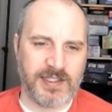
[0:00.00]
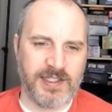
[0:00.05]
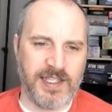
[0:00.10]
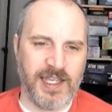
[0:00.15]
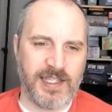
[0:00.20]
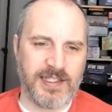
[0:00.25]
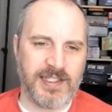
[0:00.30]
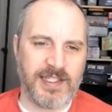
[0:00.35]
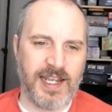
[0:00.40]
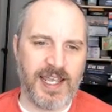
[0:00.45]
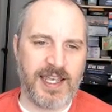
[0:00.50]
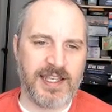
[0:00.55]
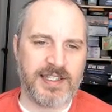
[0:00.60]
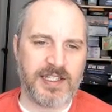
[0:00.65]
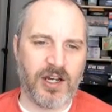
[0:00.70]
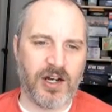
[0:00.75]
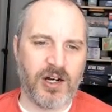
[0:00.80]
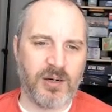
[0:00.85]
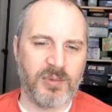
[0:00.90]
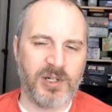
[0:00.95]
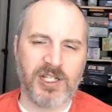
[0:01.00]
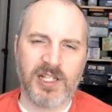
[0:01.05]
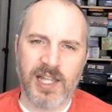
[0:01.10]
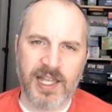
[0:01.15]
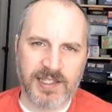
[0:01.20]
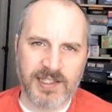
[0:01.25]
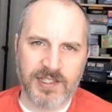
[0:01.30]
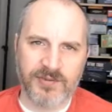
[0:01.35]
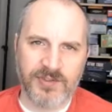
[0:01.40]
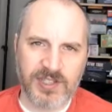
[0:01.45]
Yes, it has armor
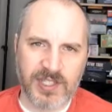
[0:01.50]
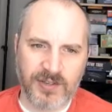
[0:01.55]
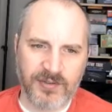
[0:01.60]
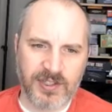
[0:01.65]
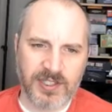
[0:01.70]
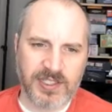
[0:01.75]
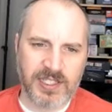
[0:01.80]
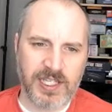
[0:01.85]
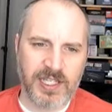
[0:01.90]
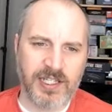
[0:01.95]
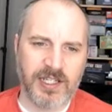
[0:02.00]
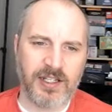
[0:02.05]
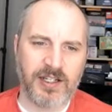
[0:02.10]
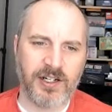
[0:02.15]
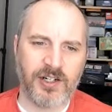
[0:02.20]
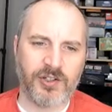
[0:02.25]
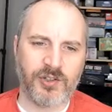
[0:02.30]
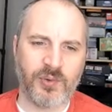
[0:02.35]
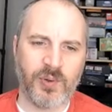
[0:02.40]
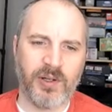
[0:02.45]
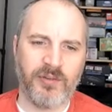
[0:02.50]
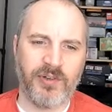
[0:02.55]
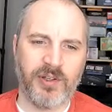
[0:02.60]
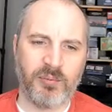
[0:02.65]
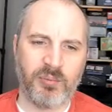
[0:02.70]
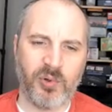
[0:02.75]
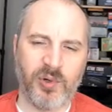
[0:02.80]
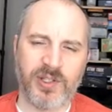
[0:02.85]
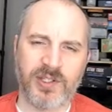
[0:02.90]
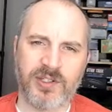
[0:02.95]
class of 17 and 112
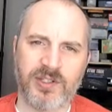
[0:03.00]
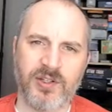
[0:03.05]
hit points.